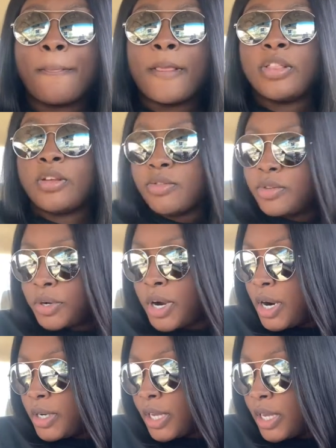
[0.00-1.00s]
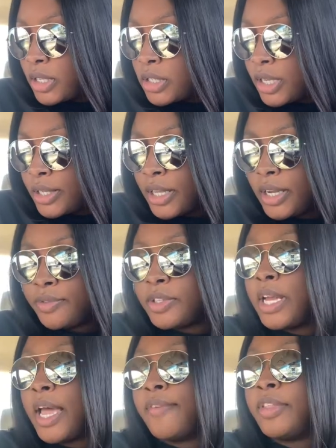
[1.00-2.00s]
and there's no card case. Like,
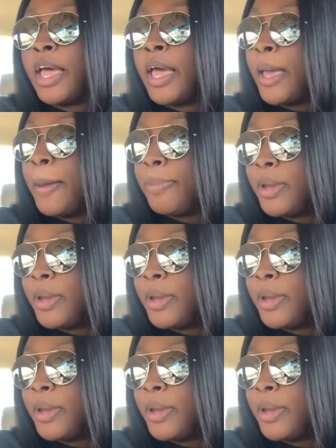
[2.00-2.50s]
thankfully I have the app,